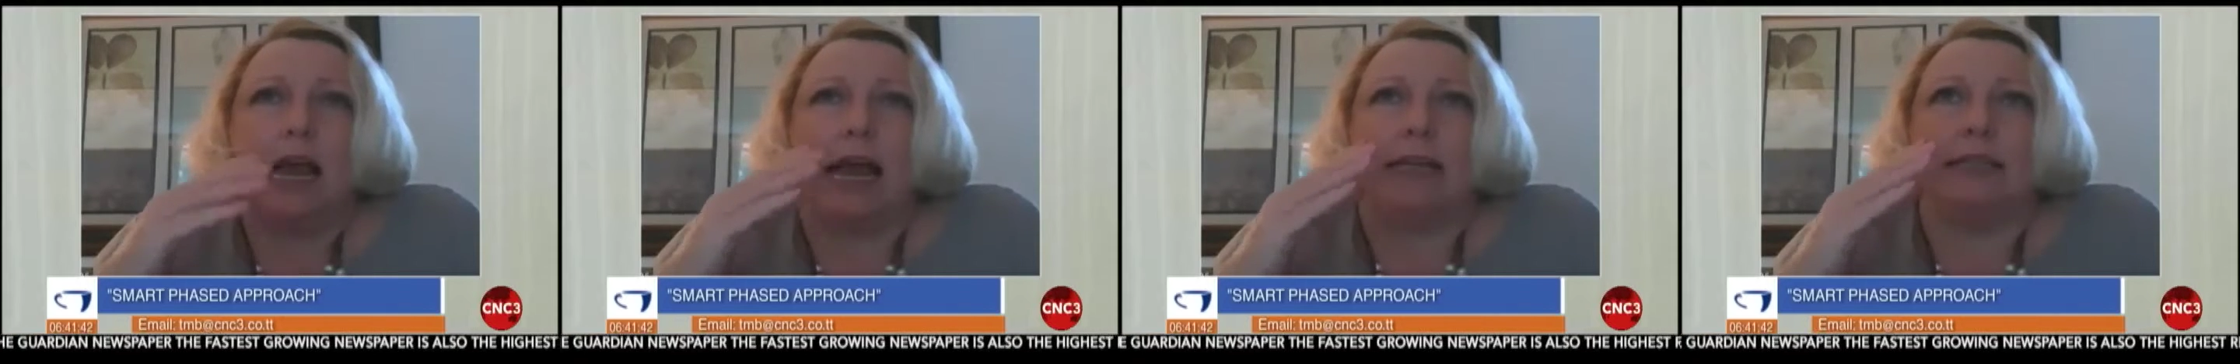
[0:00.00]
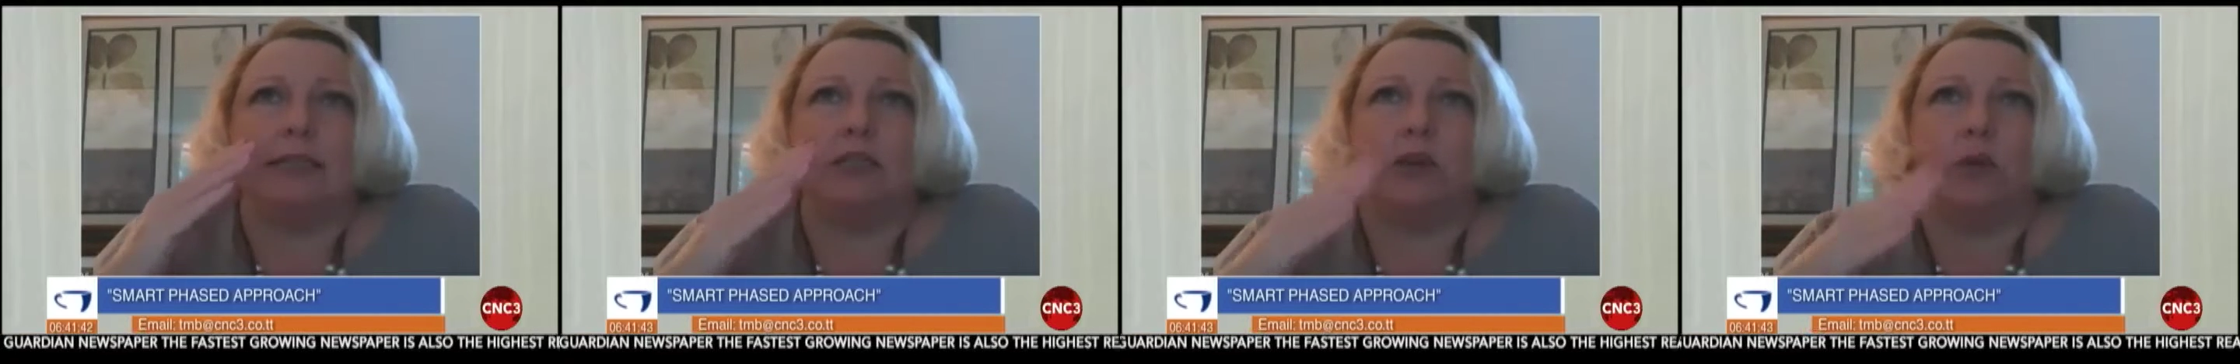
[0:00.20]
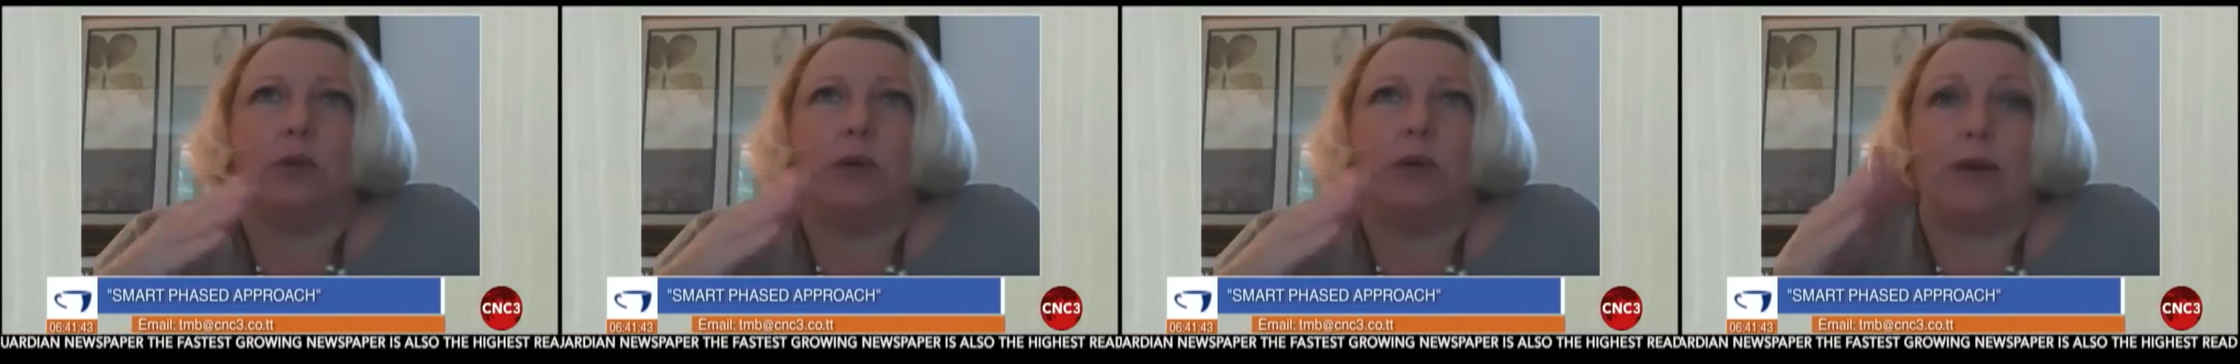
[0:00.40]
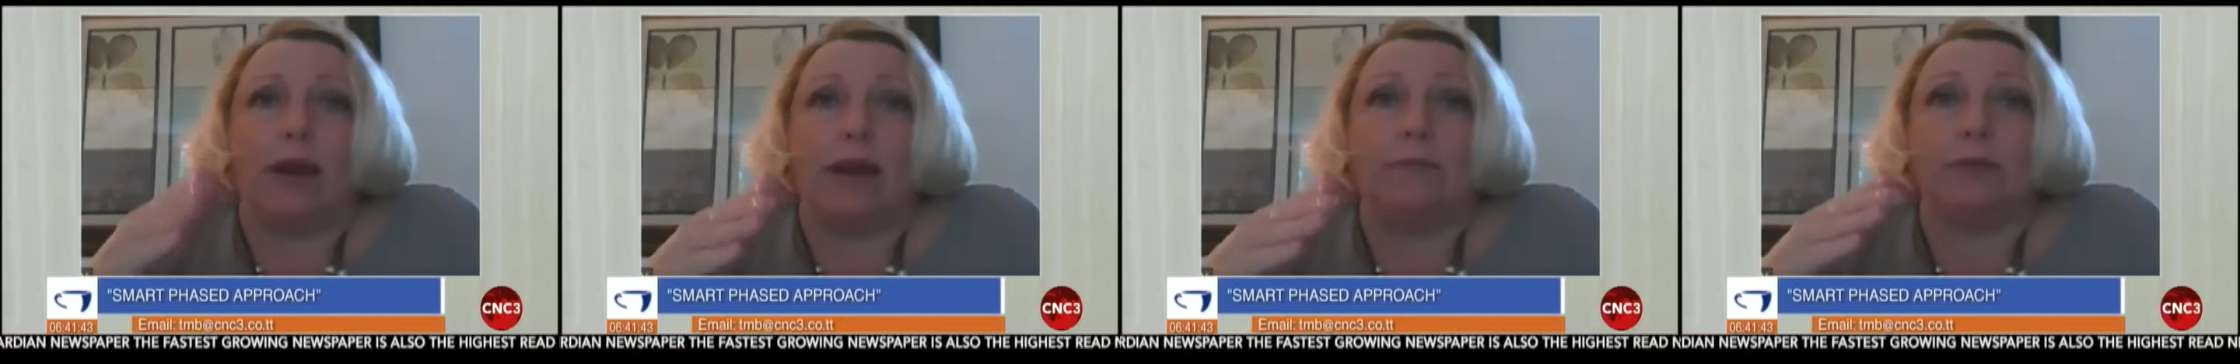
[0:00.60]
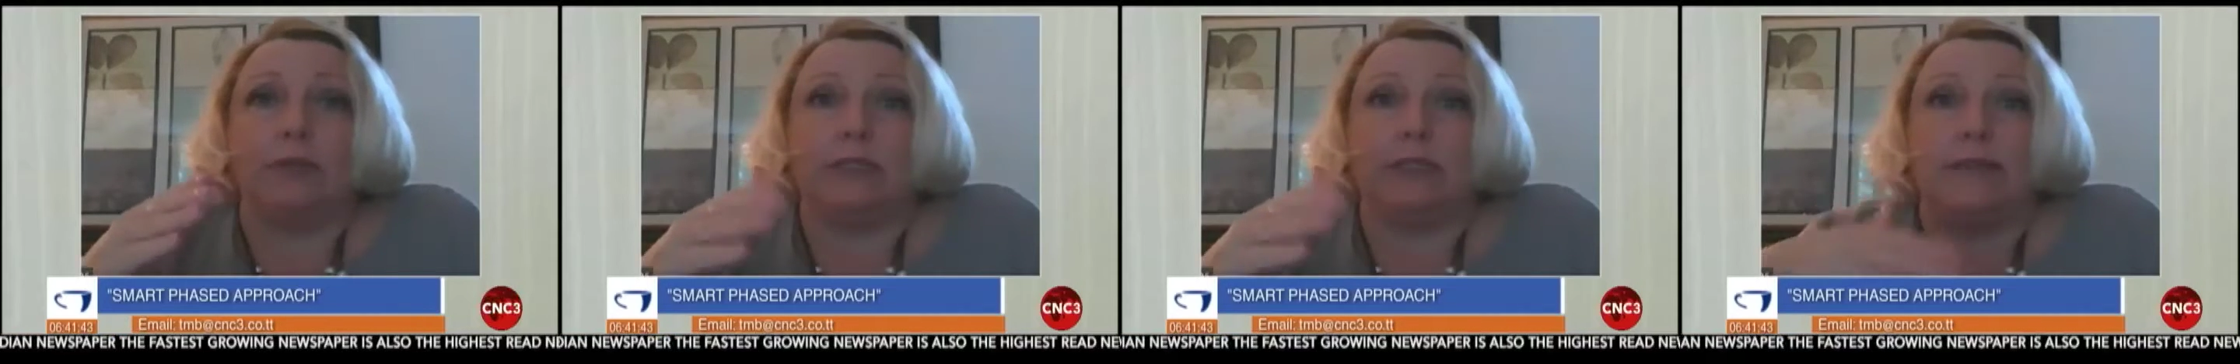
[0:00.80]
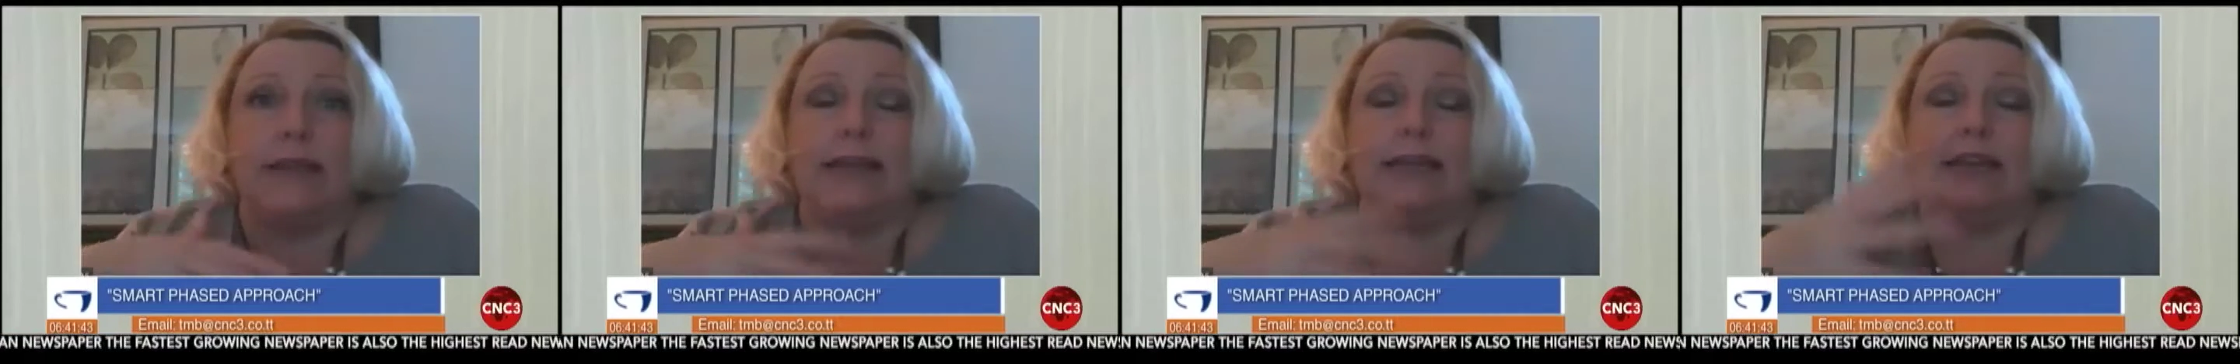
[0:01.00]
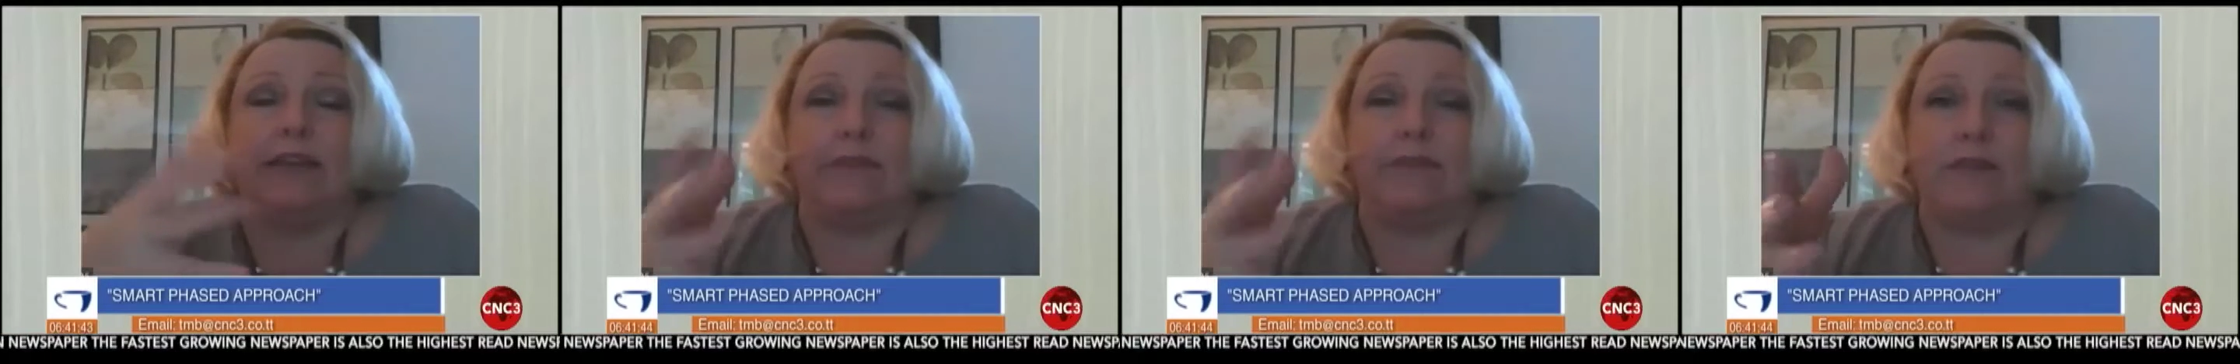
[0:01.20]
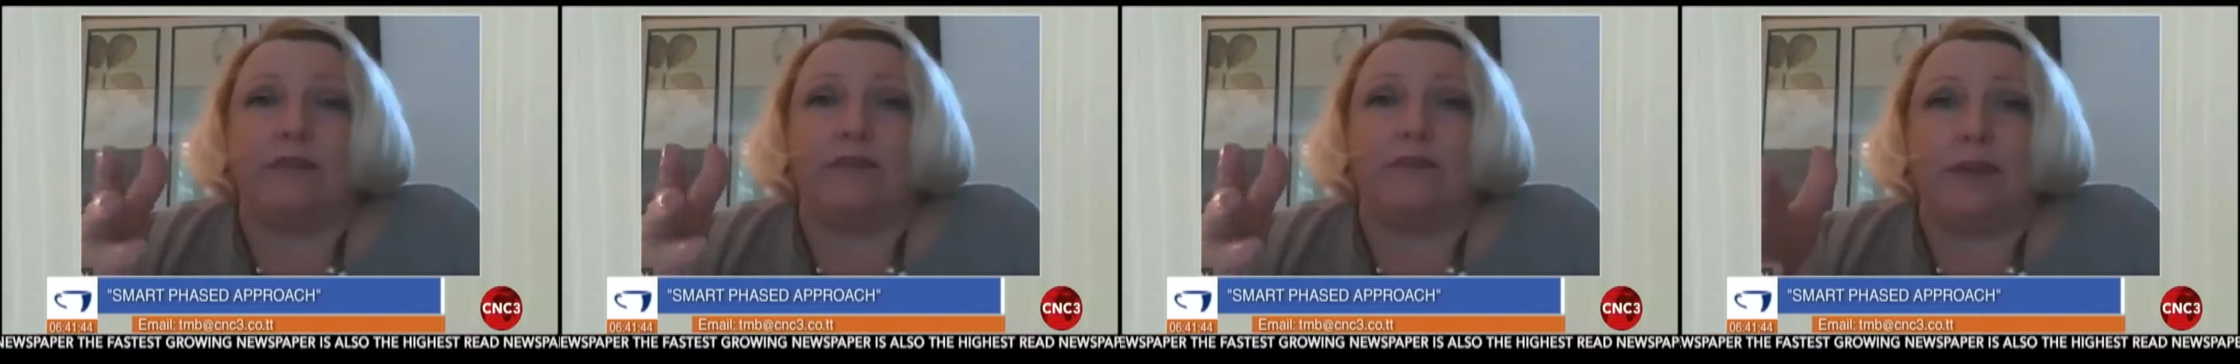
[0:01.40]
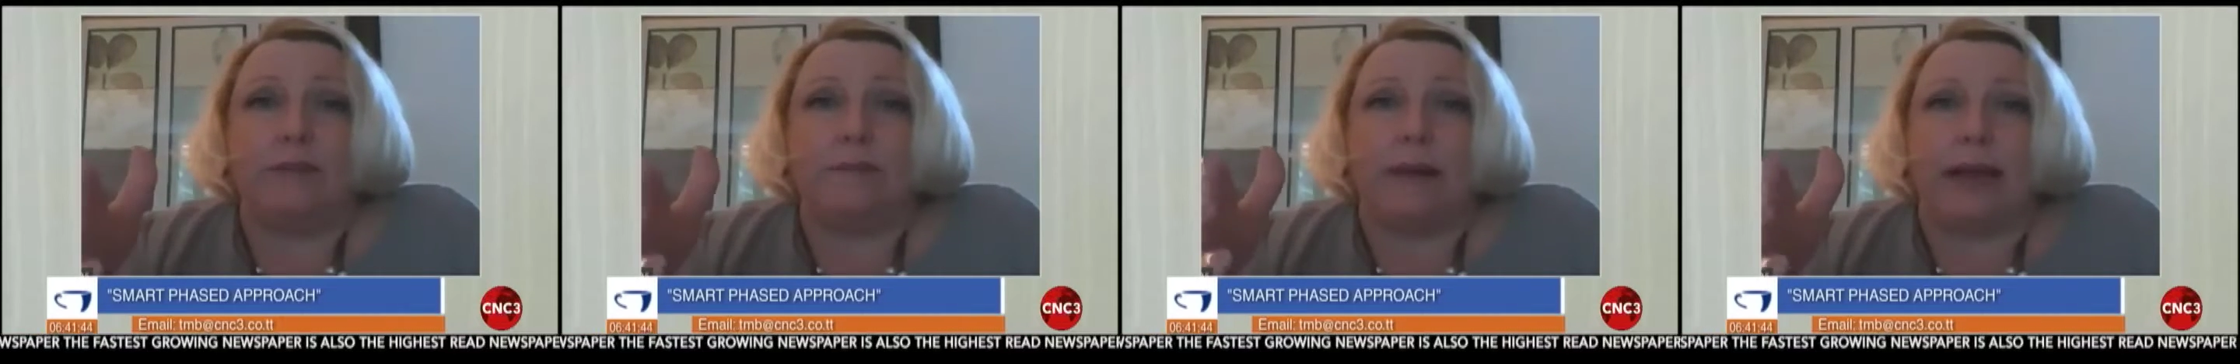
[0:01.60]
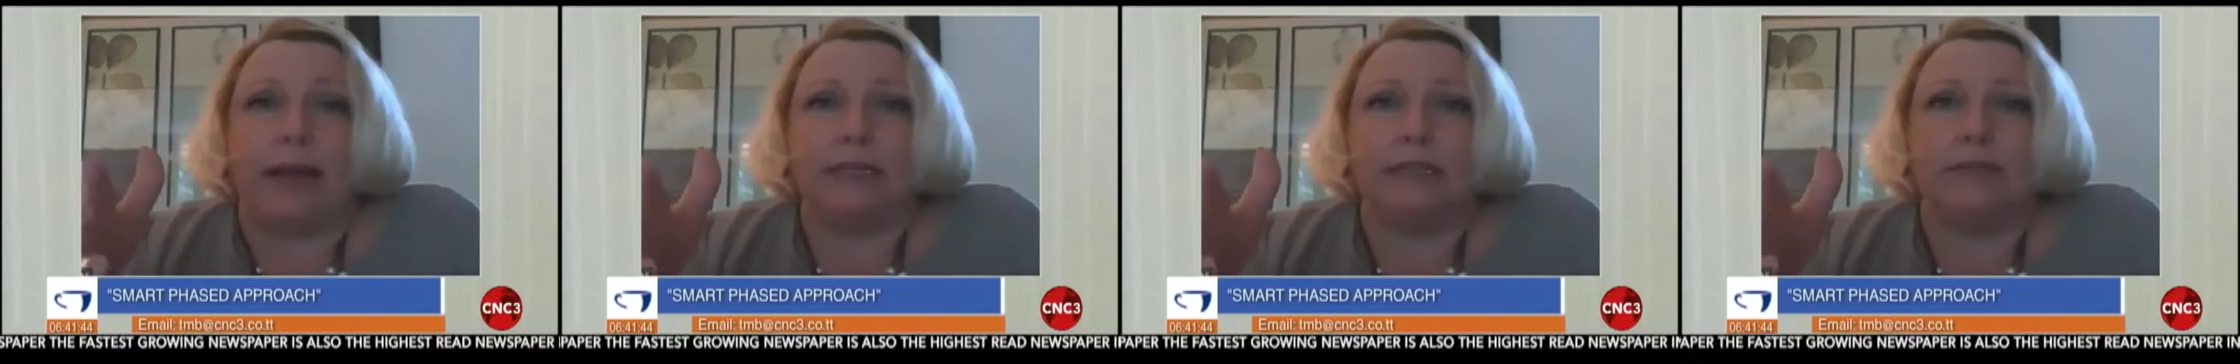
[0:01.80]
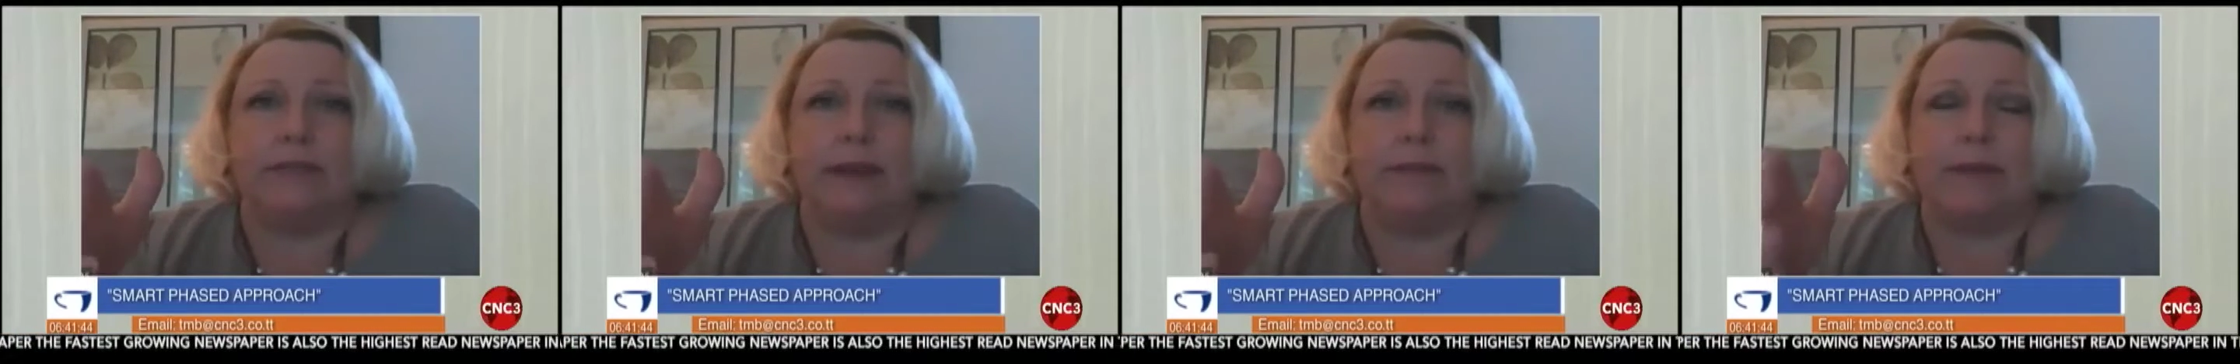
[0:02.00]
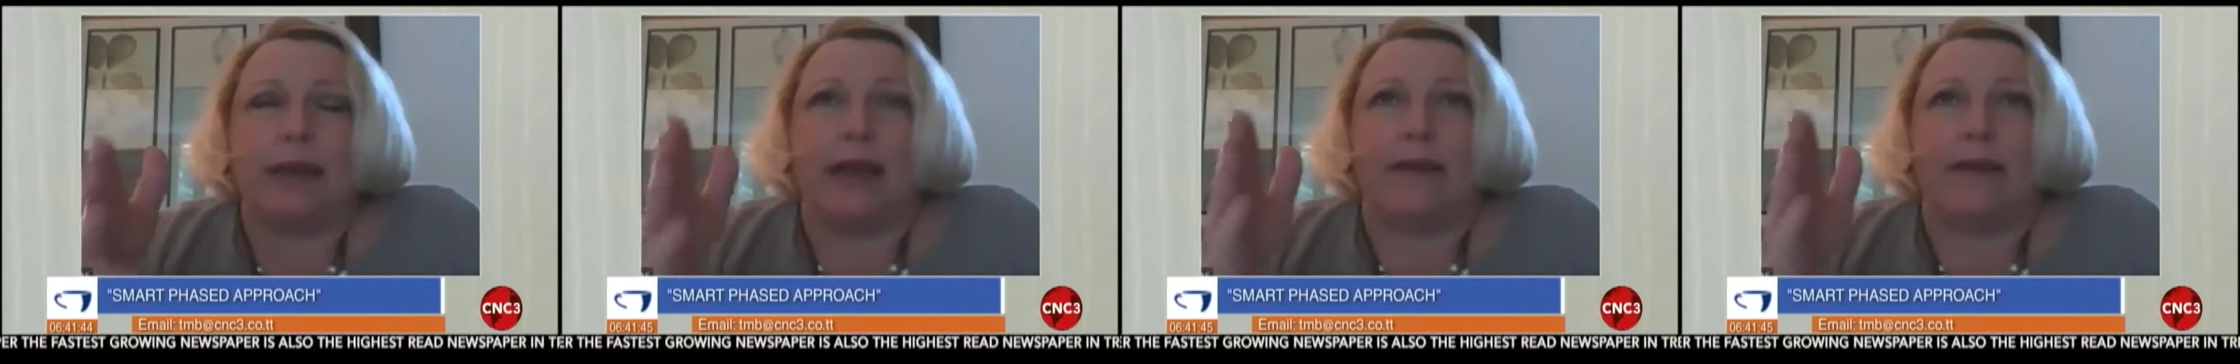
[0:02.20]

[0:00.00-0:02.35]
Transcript: And so we were able to then give that feedback to them